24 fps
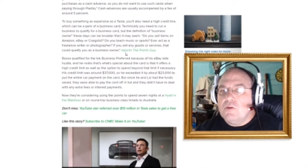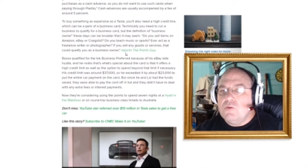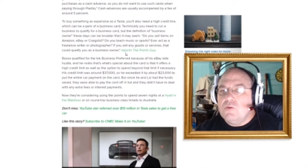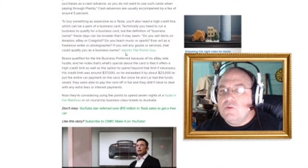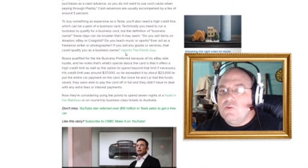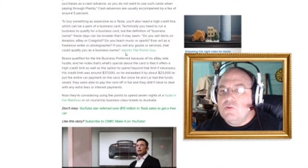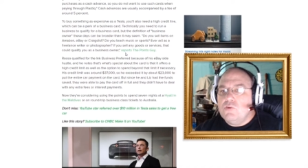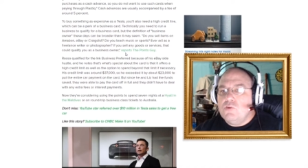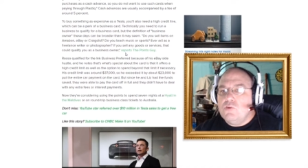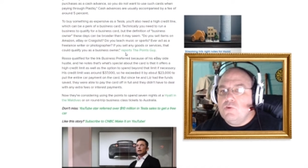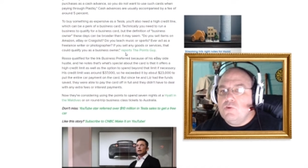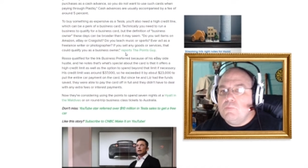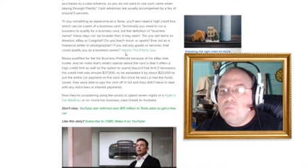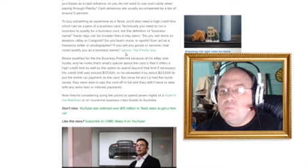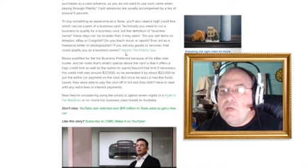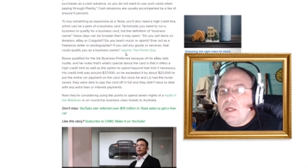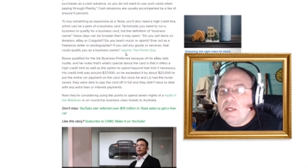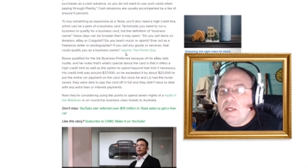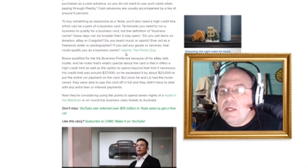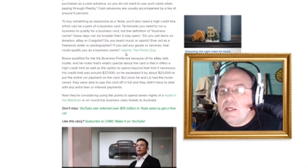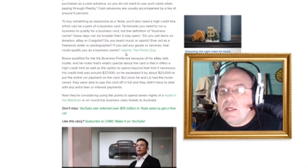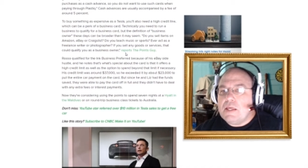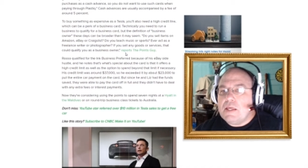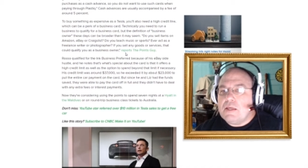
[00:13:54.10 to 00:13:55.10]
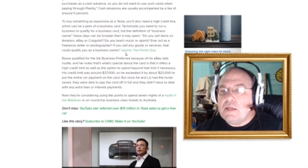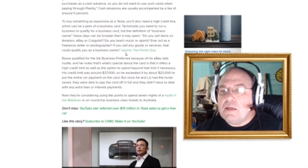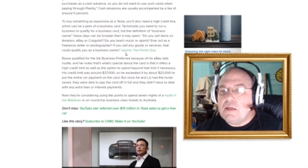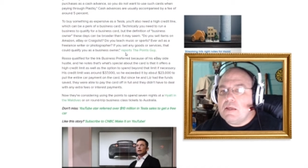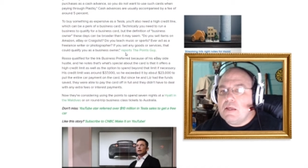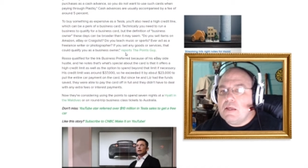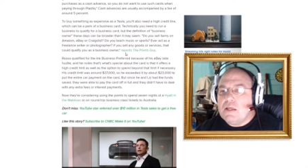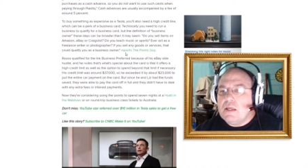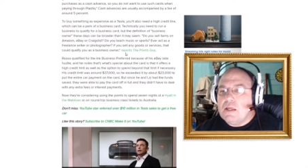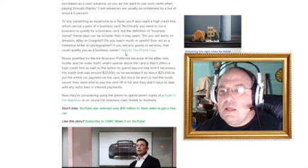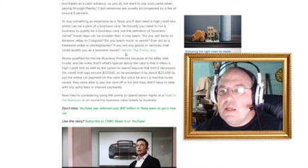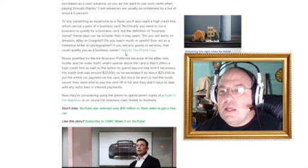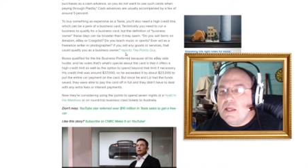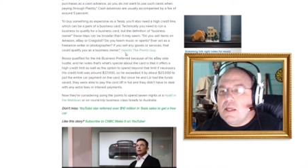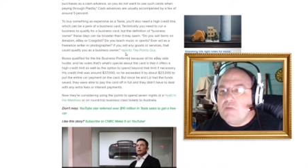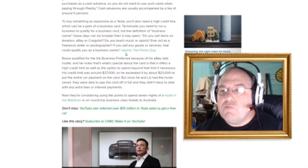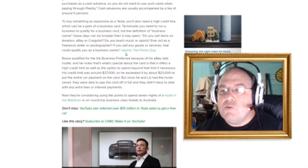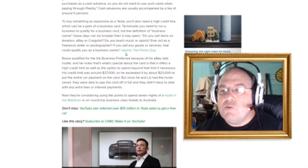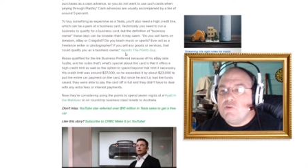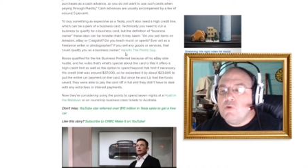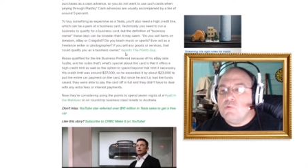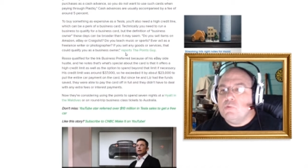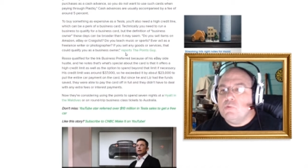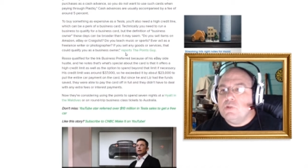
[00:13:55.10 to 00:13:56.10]
you may, if
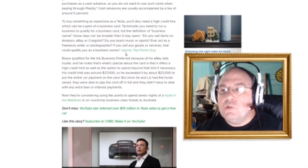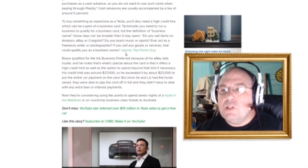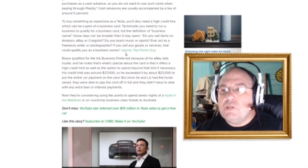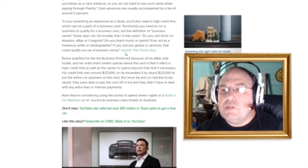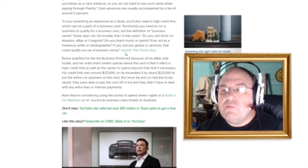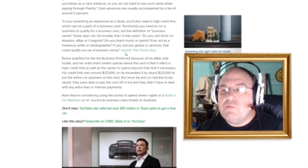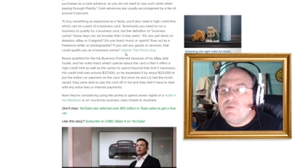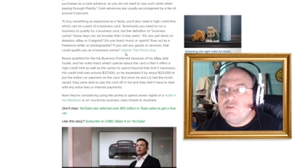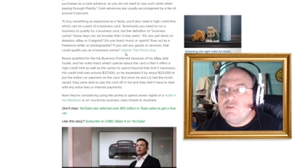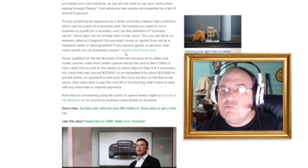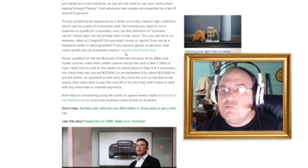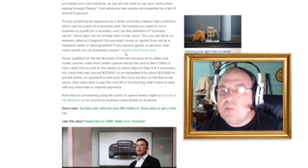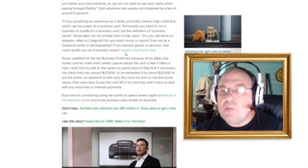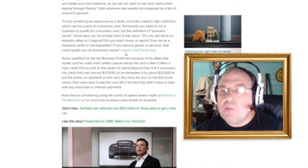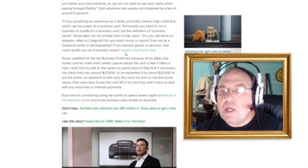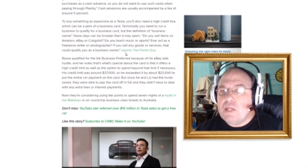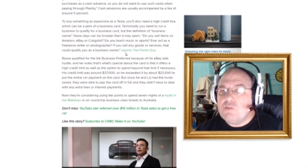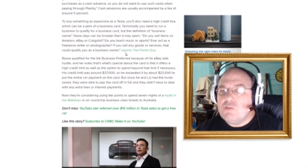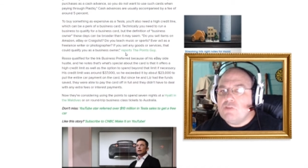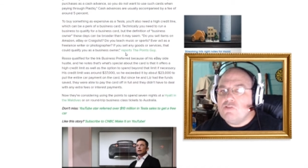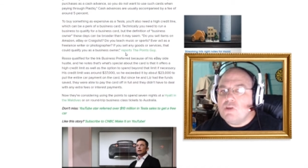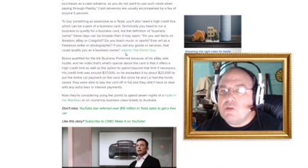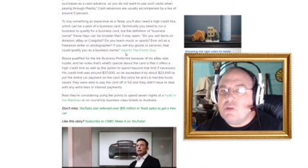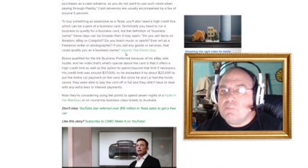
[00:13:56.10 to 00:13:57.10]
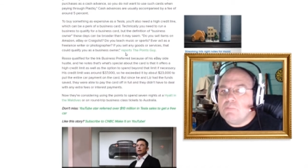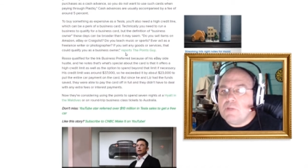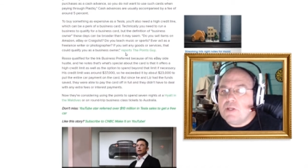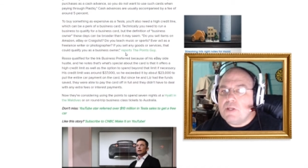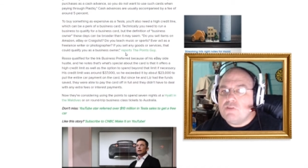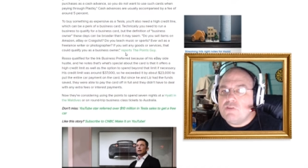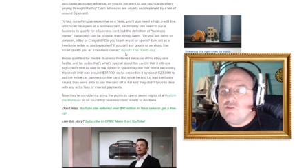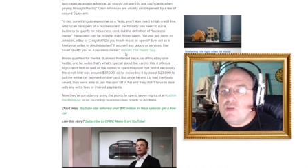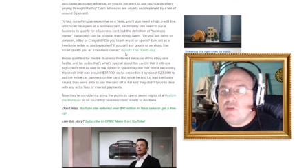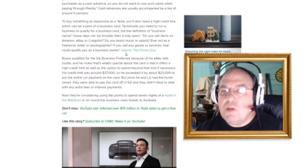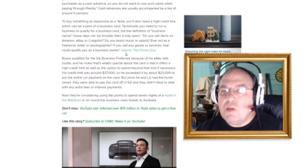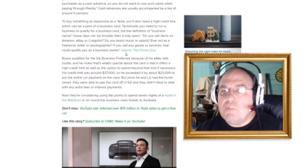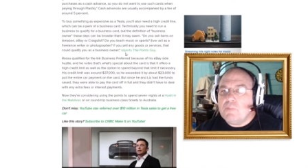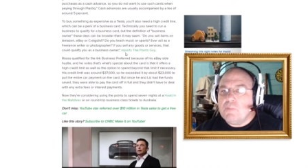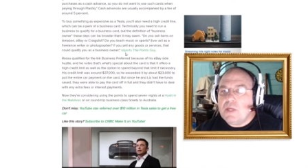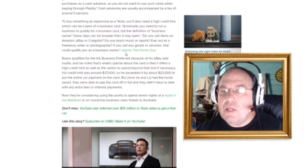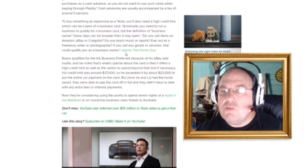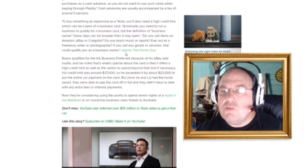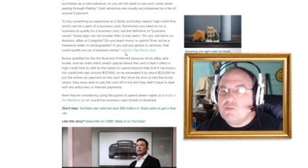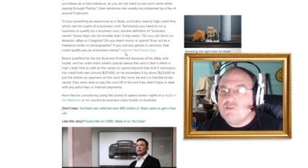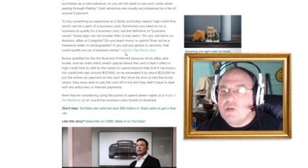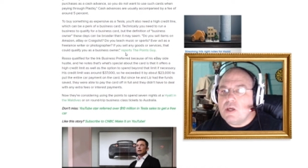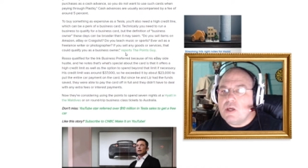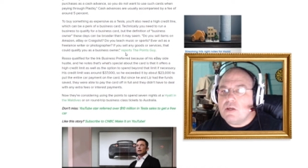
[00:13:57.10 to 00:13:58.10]
you're living paycheck by
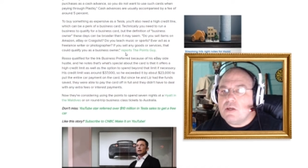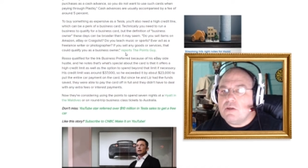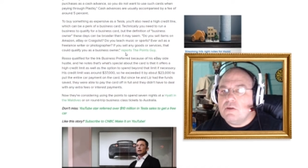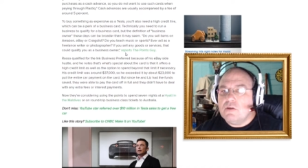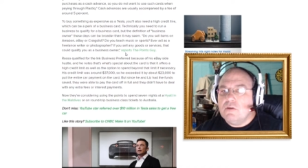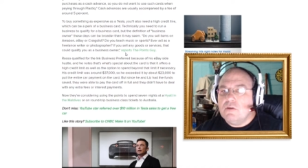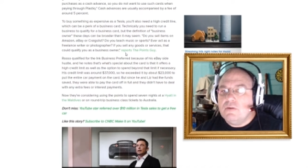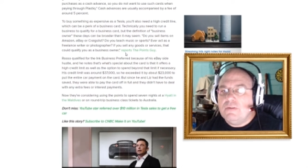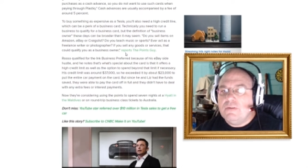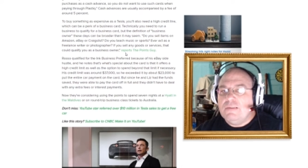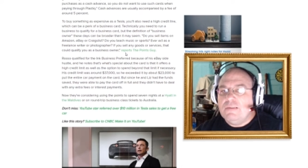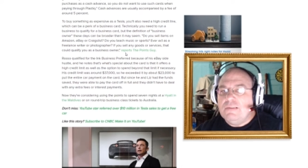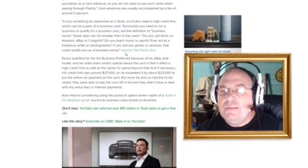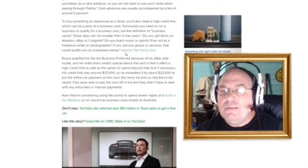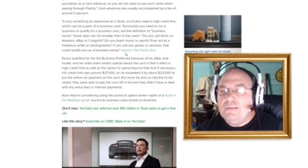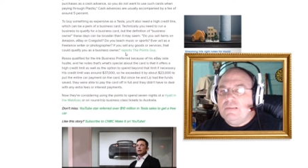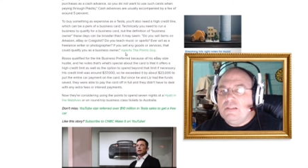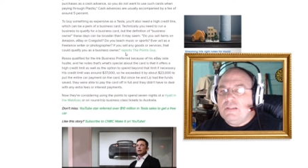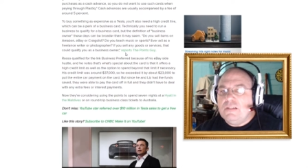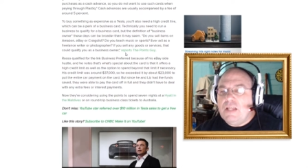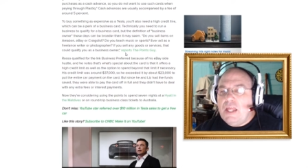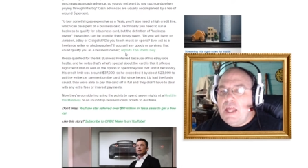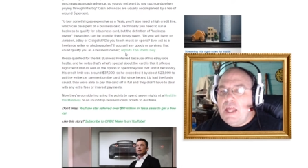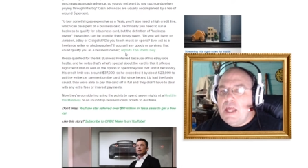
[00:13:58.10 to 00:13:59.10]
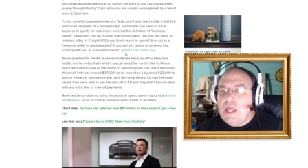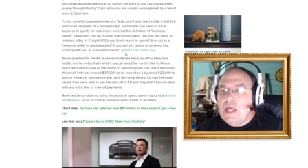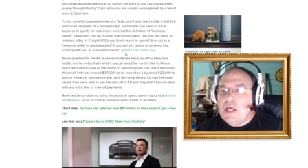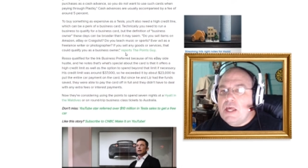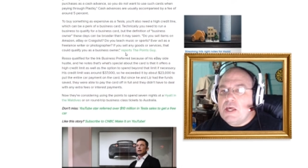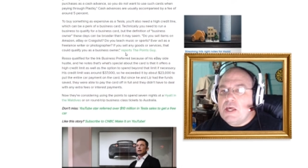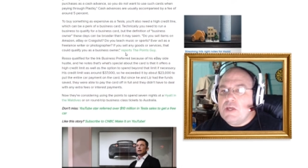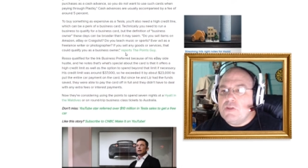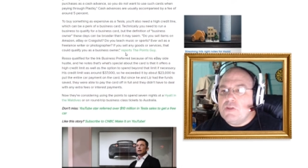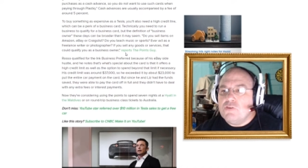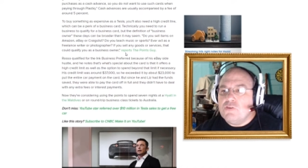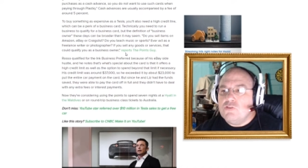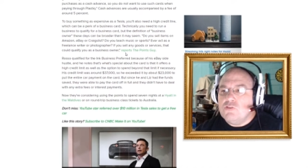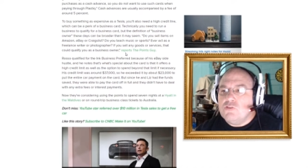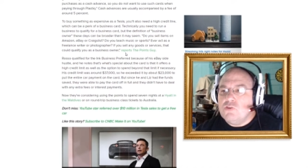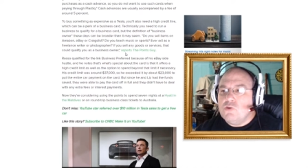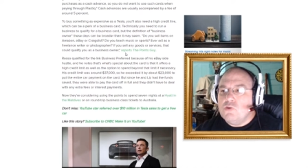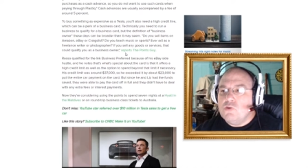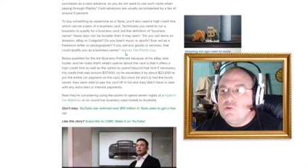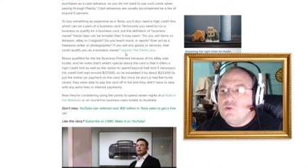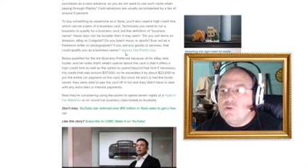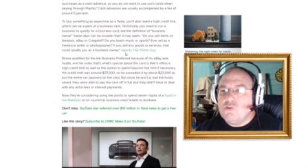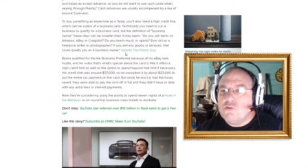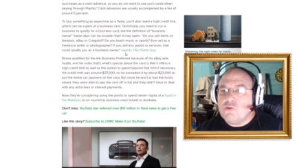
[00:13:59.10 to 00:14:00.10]
paycheck, and you
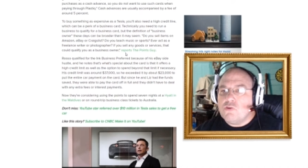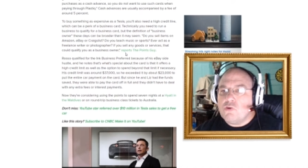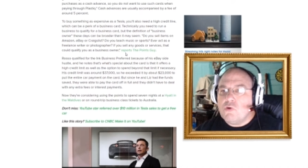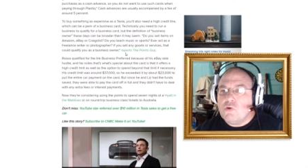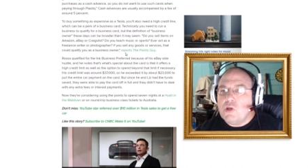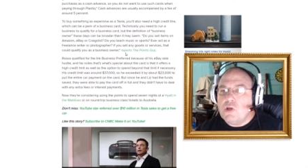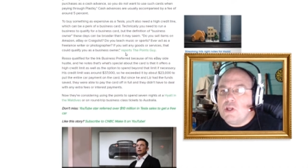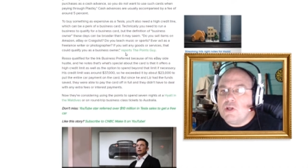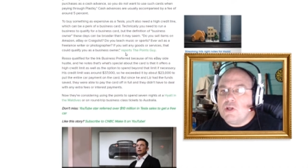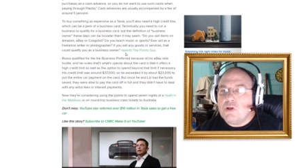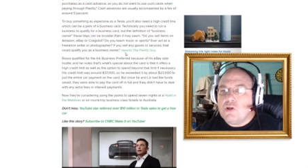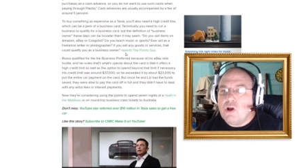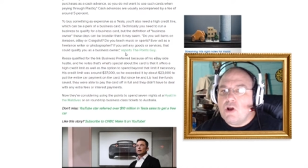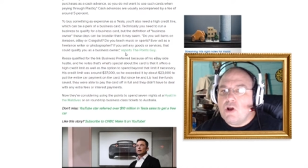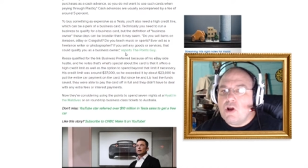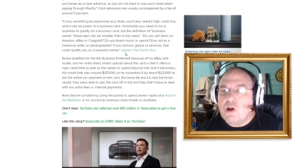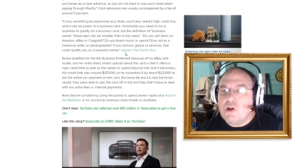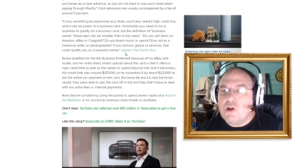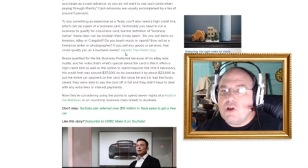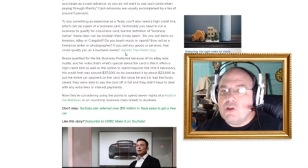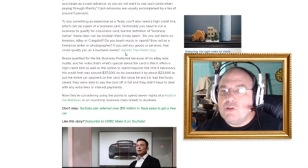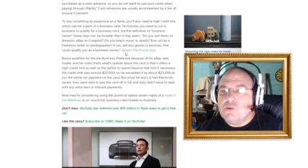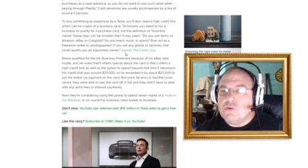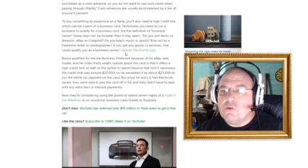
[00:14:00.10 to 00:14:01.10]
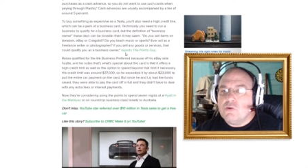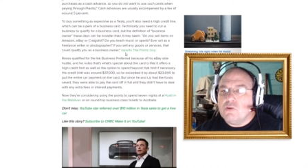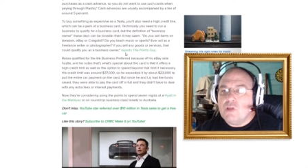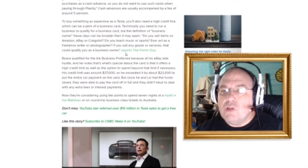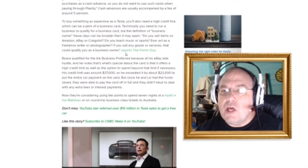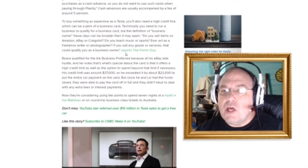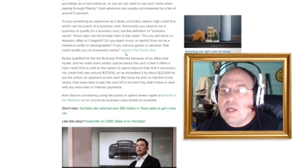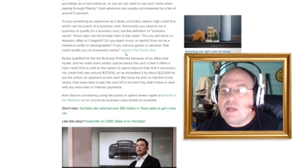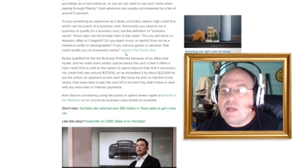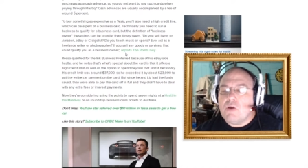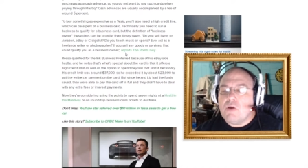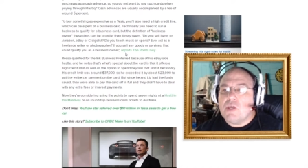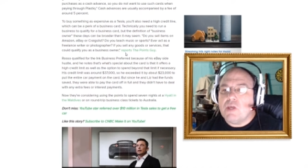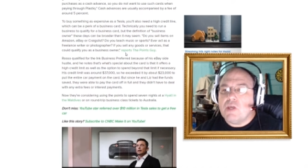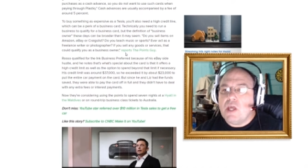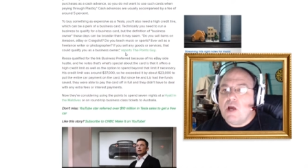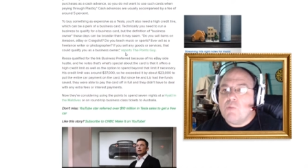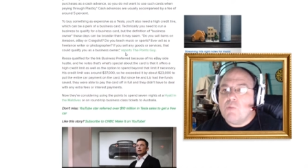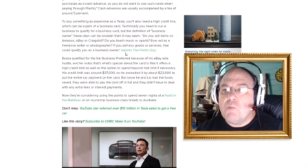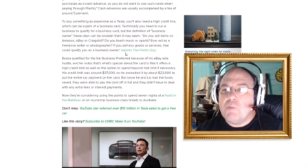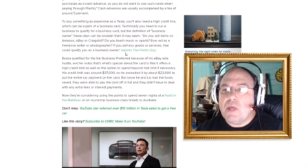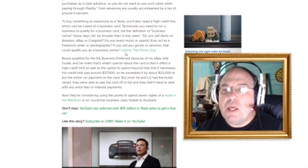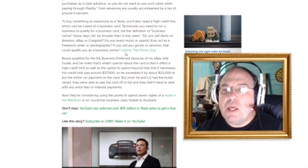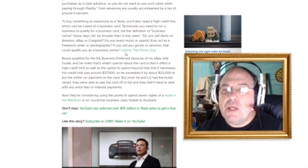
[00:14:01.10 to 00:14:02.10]
use a credit card and you're like, okay, I'll
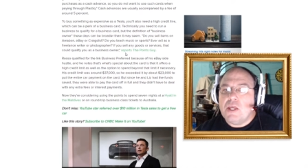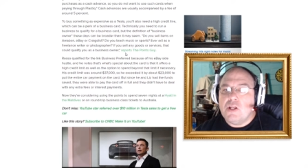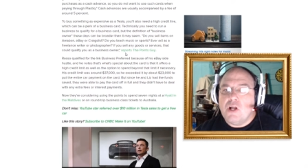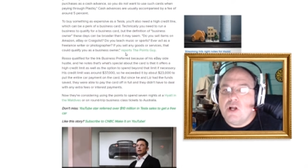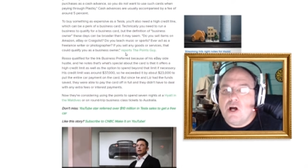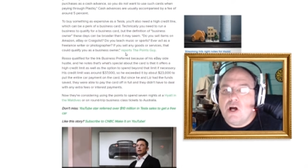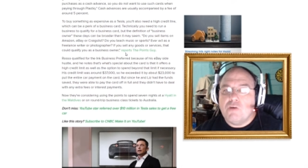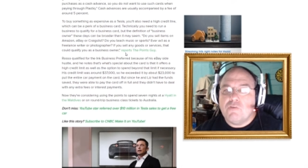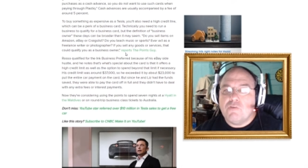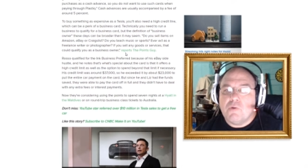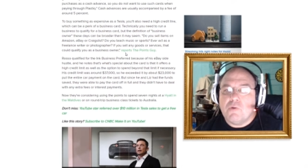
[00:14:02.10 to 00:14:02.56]
pay it off on